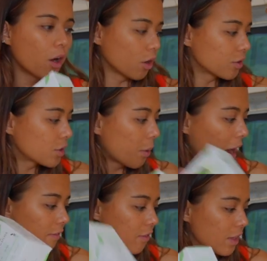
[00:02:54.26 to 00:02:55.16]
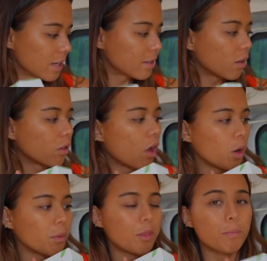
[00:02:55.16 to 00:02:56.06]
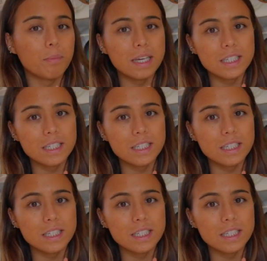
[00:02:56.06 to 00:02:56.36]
also have this along with the B